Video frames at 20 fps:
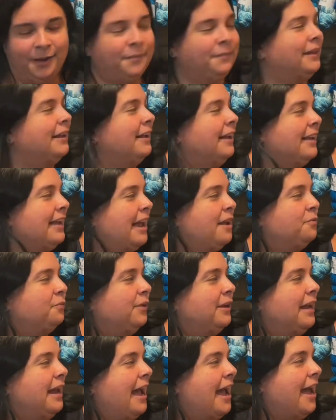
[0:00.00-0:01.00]
Like again,
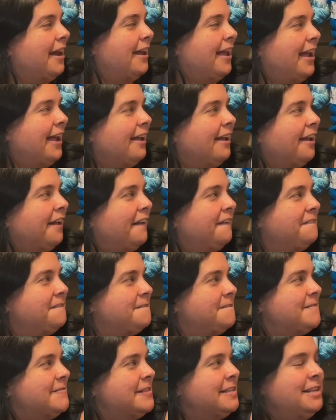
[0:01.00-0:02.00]
we had a
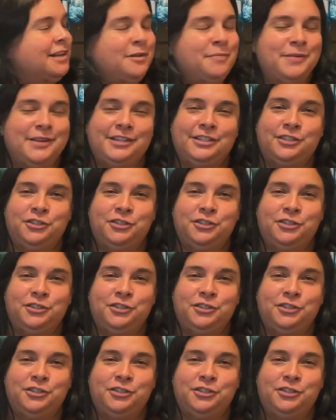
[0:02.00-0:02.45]
little bit